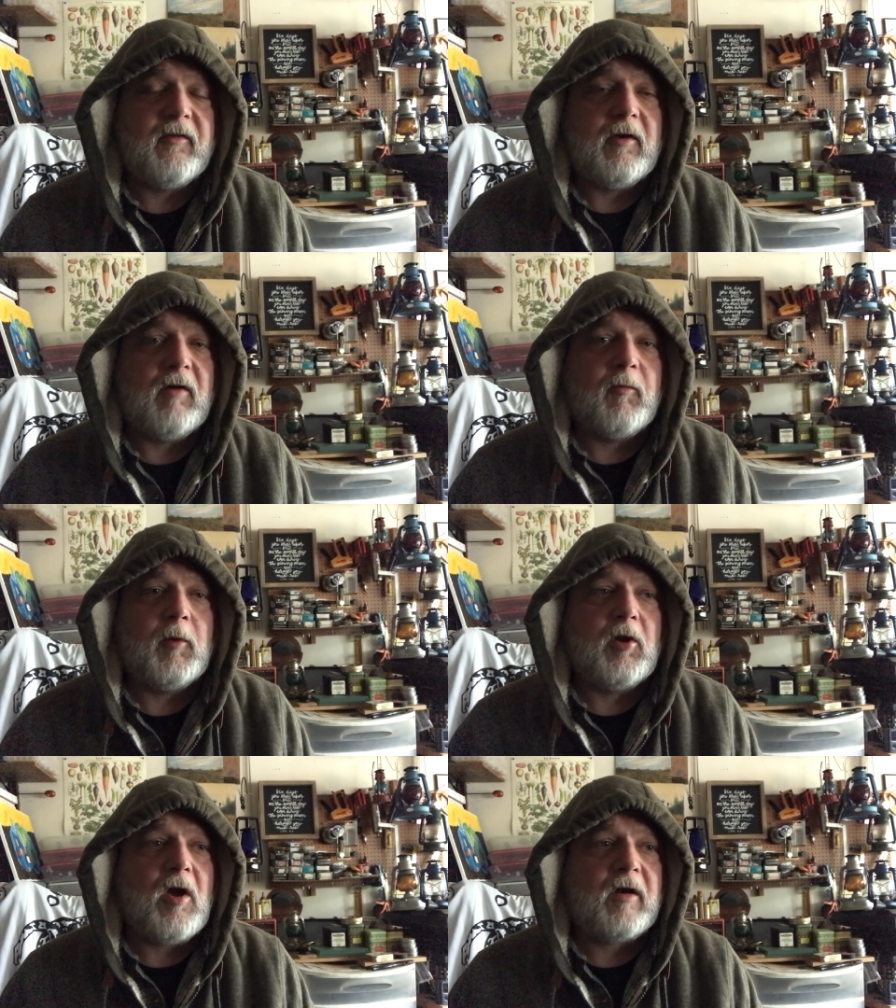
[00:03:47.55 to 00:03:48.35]
The
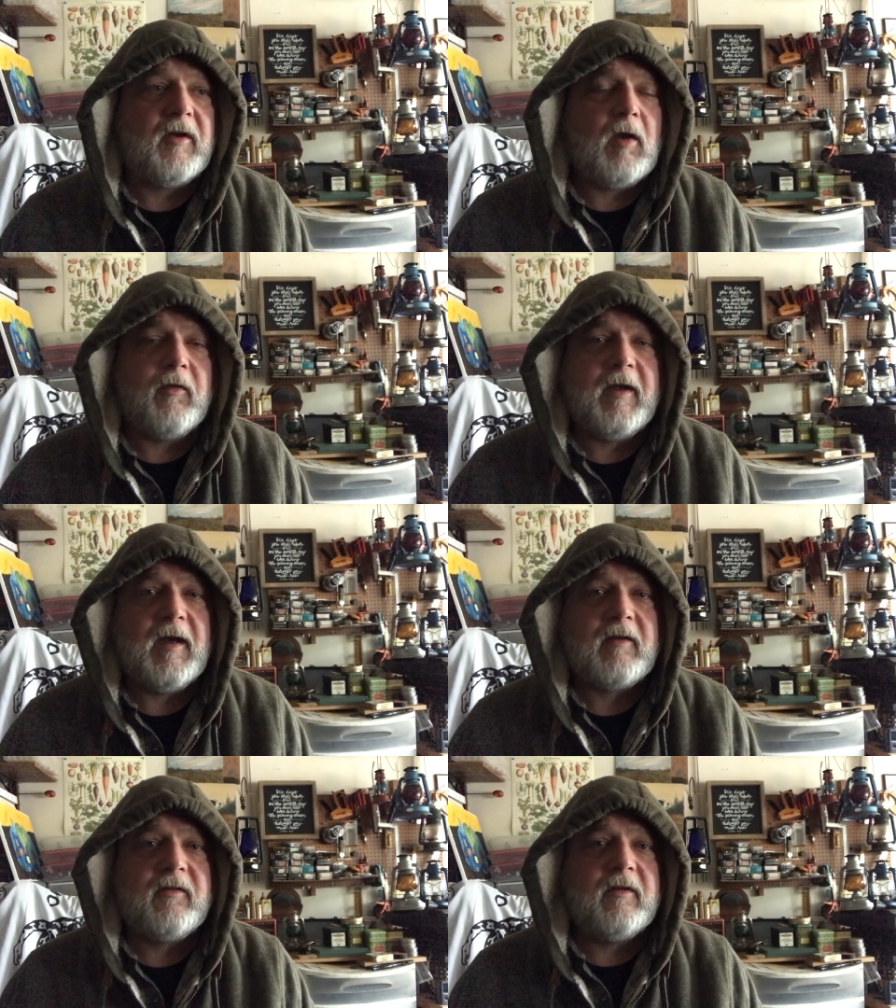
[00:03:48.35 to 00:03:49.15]
government locked down the
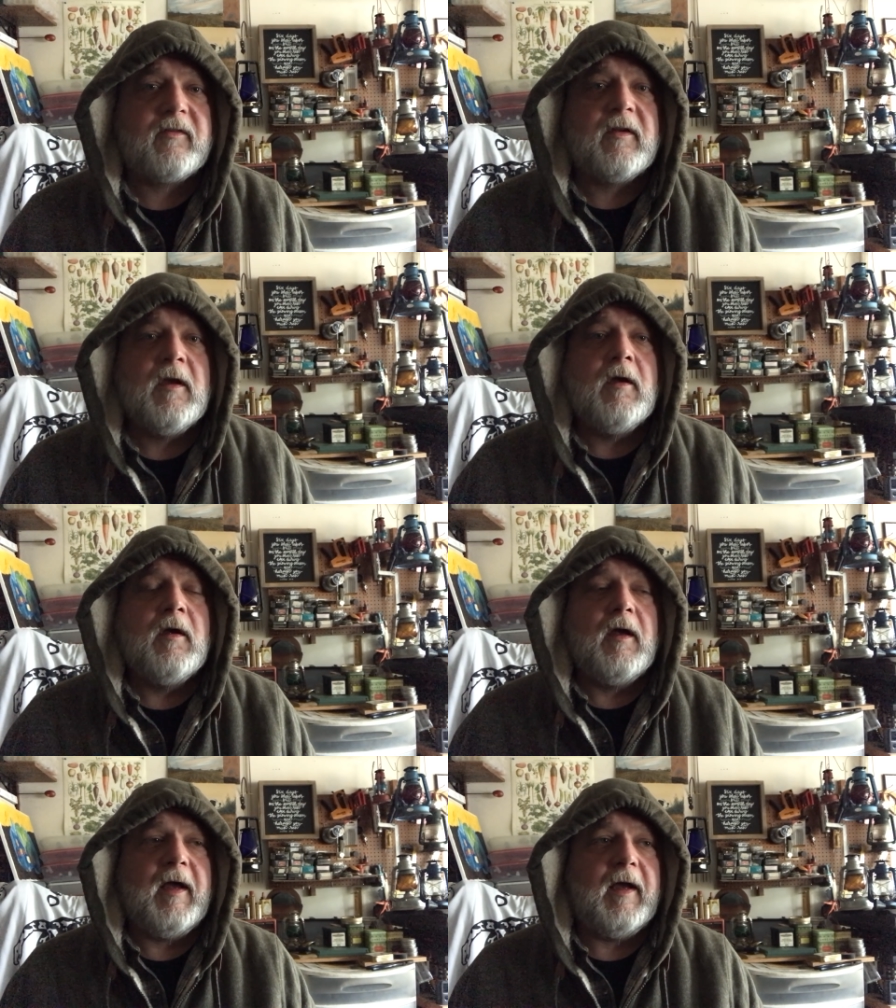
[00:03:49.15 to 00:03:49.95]
exits
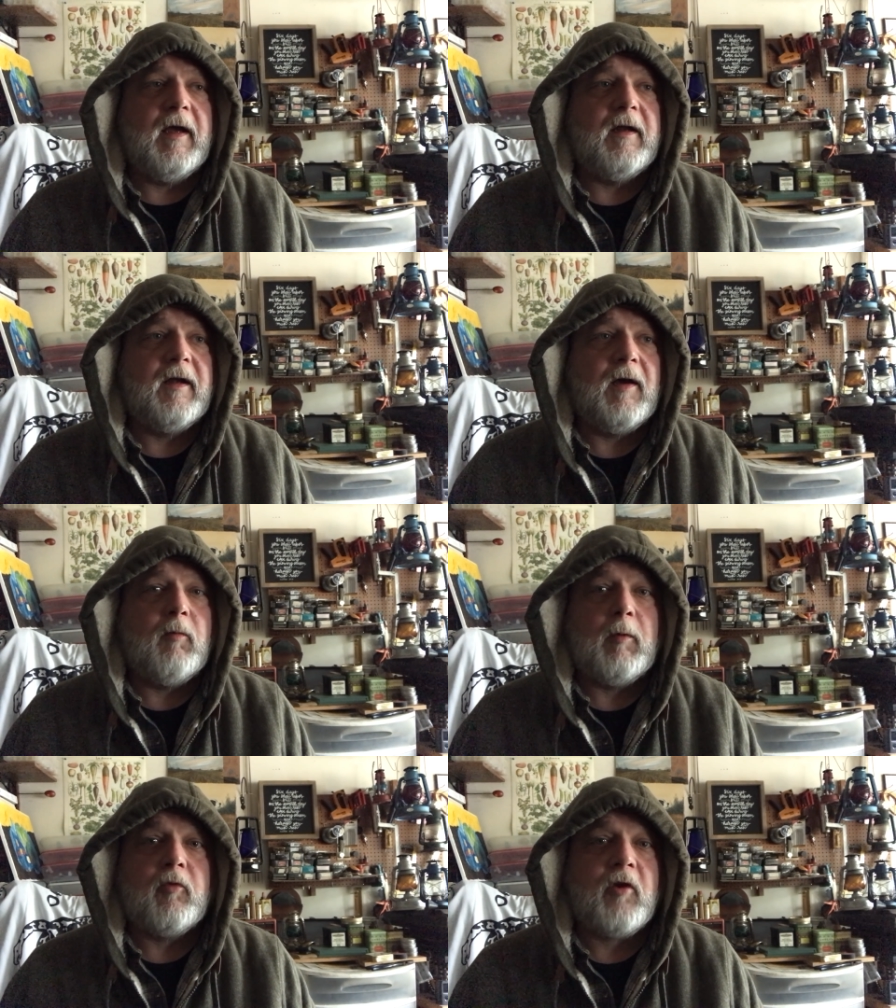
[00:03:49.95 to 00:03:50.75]
and uh,
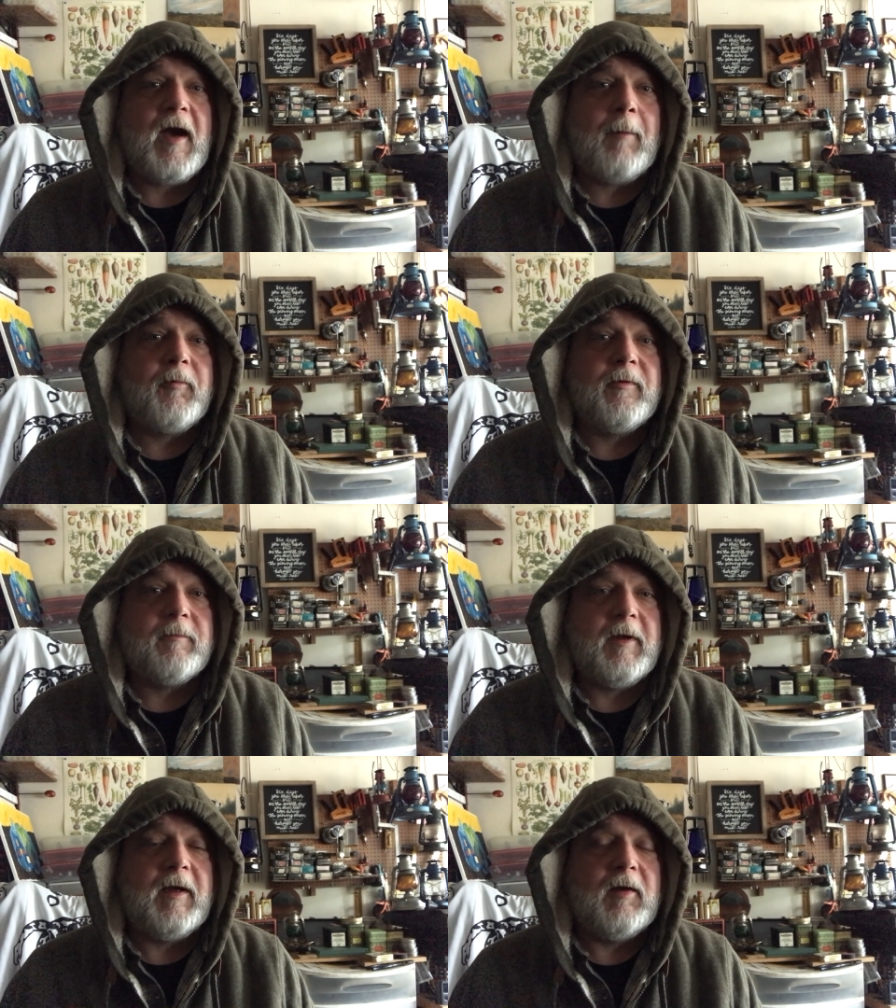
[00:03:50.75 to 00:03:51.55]
we were trapped
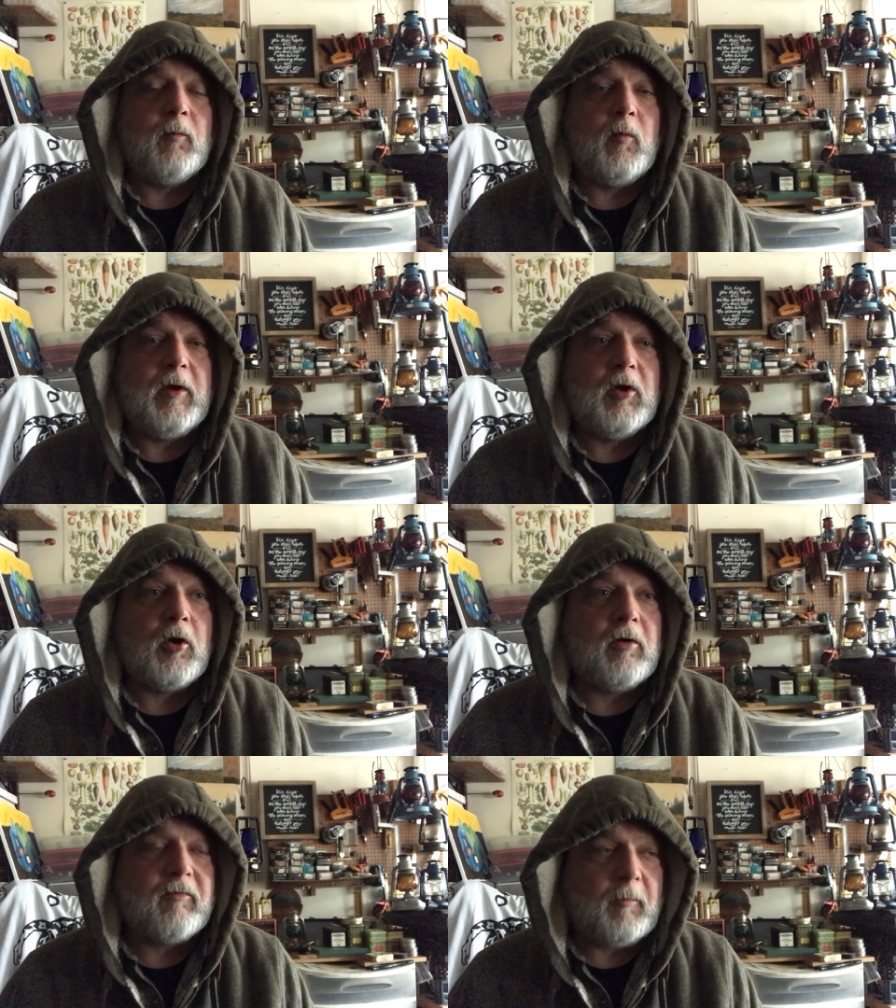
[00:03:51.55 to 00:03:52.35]
and we
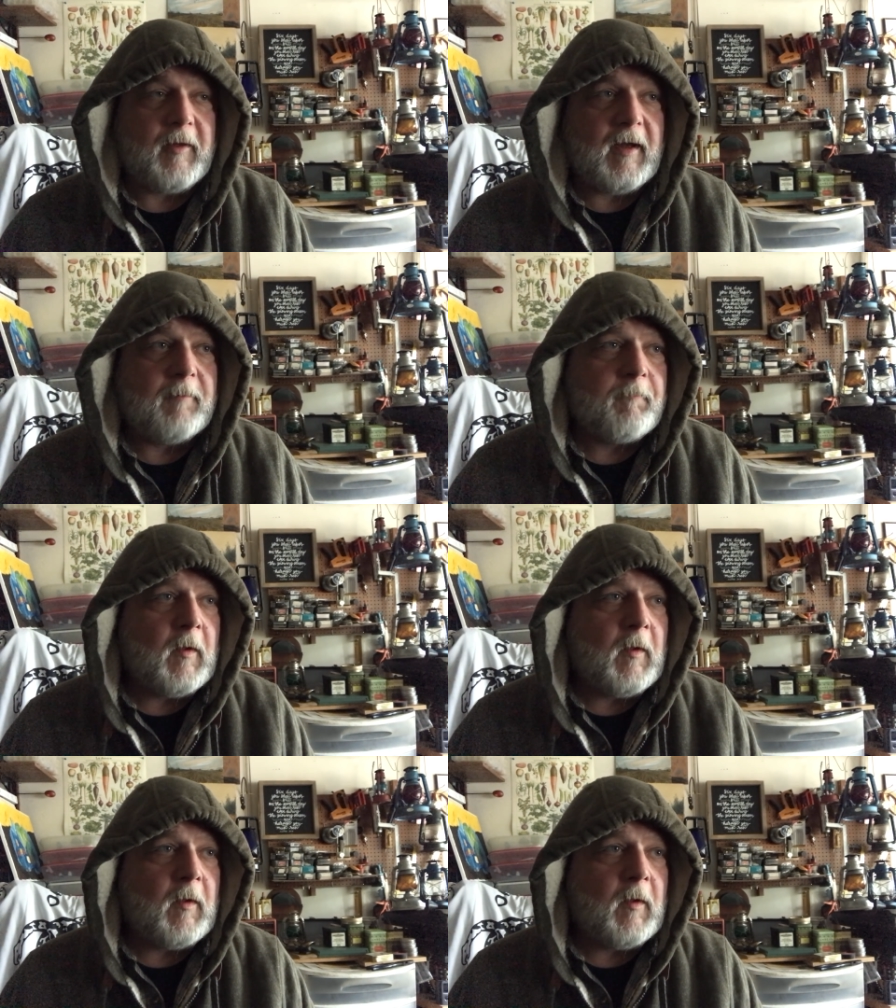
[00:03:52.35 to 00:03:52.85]
learned from that.